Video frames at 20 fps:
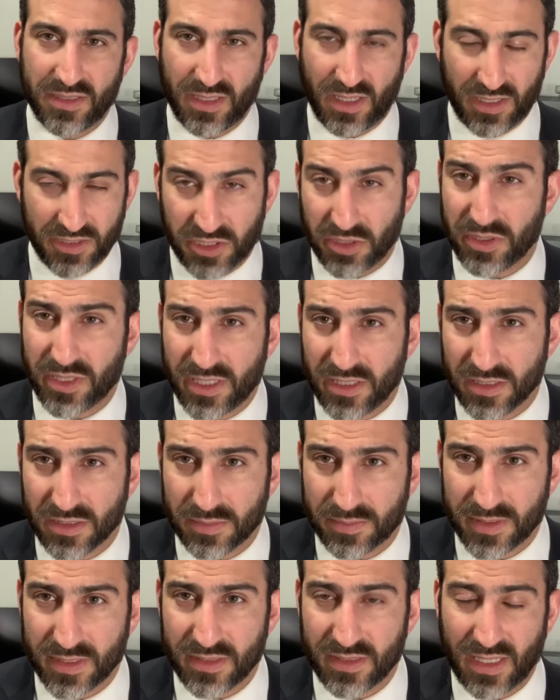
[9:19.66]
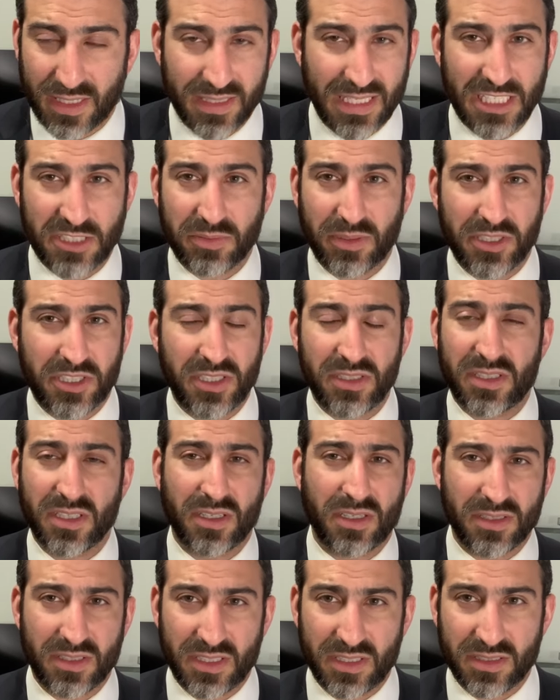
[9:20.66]
Jodi Hildebrandt. And that's why she did
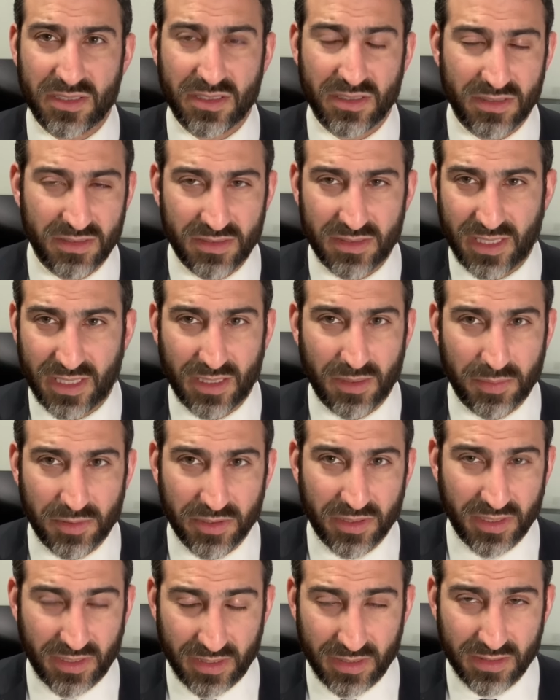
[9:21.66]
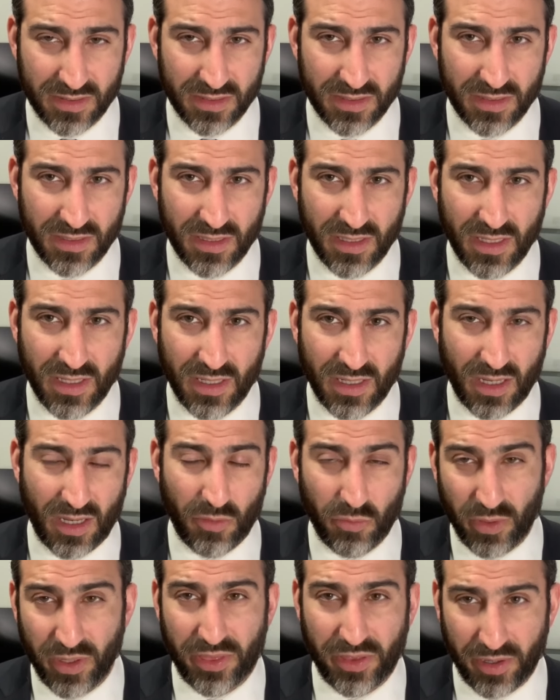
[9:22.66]
all these terrible things
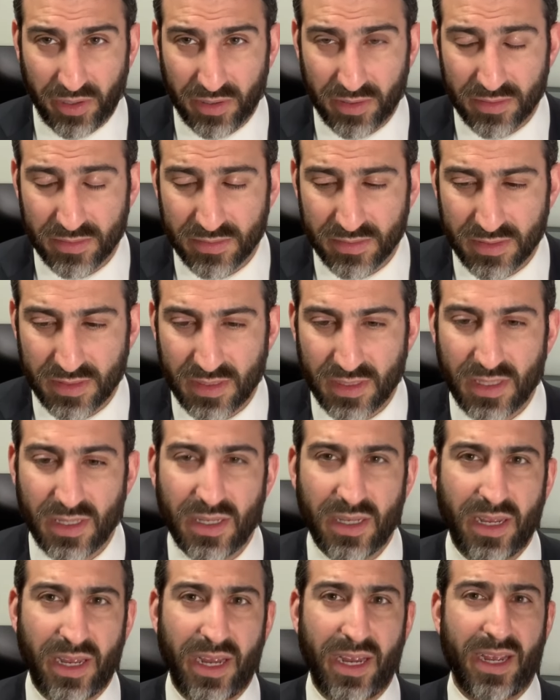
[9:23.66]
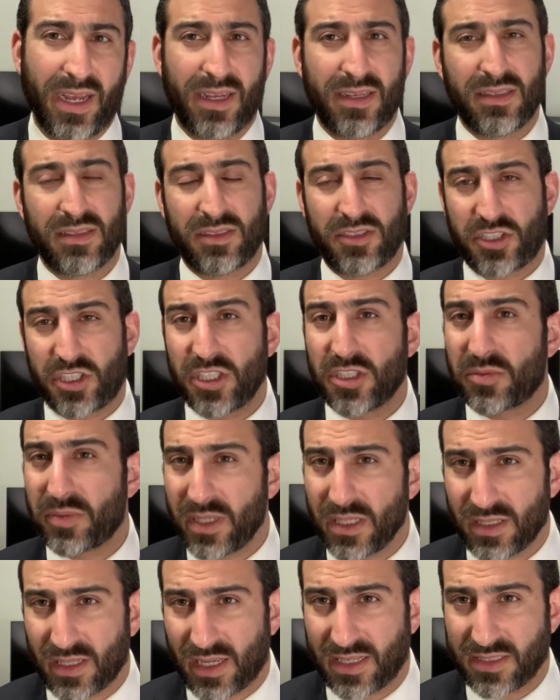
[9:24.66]
with her. And she's
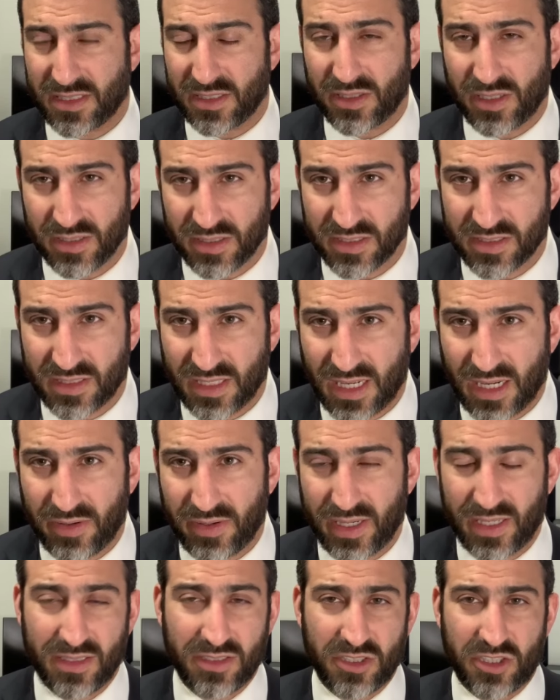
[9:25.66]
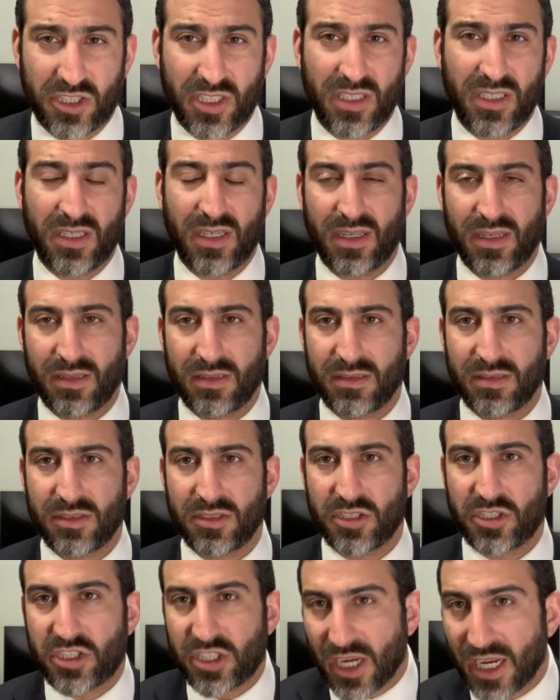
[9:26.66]
realizing all this now. And she
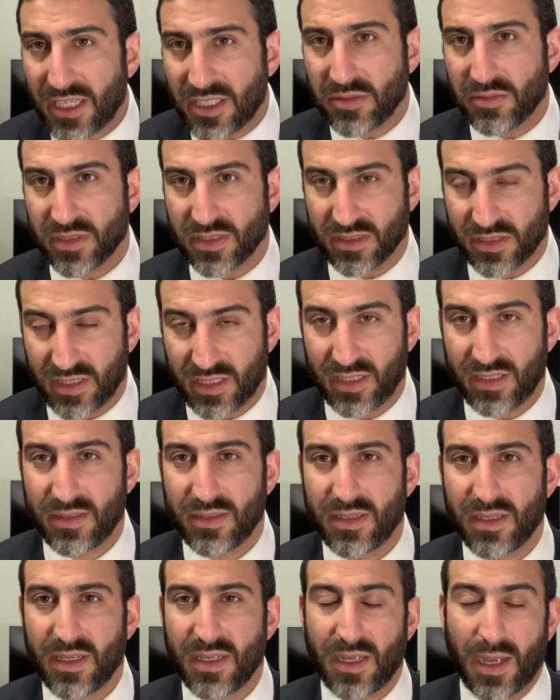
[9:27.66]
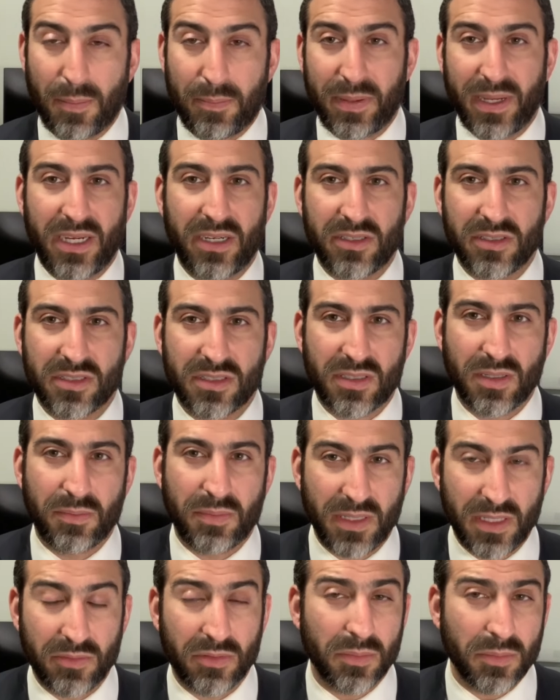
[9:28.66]
genuinely appears to
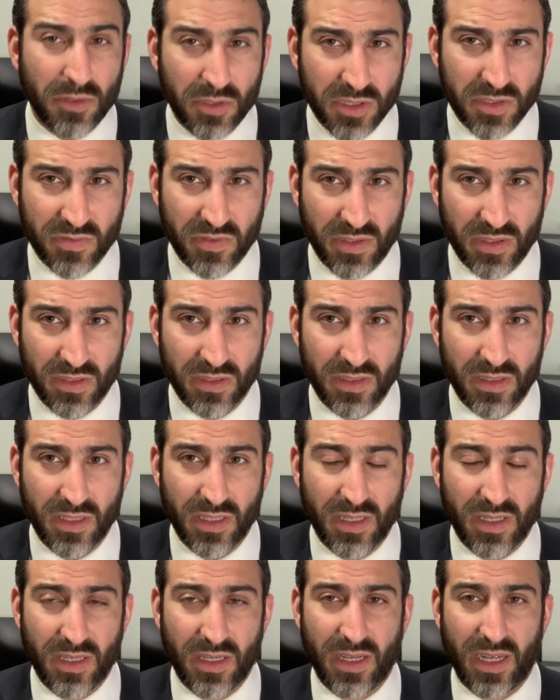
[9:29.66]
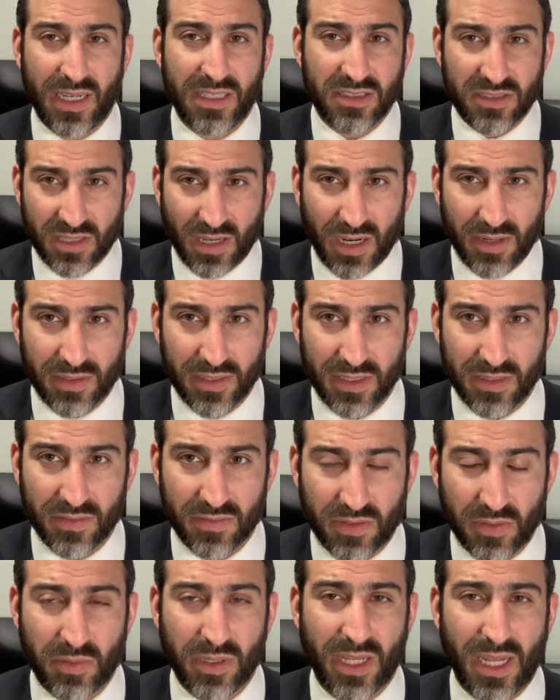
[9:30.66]
be remorseful and sorry
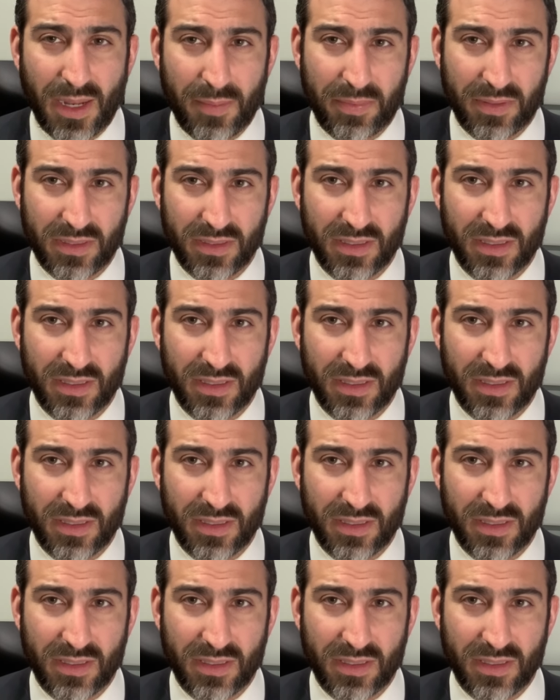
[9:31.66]
for what happened.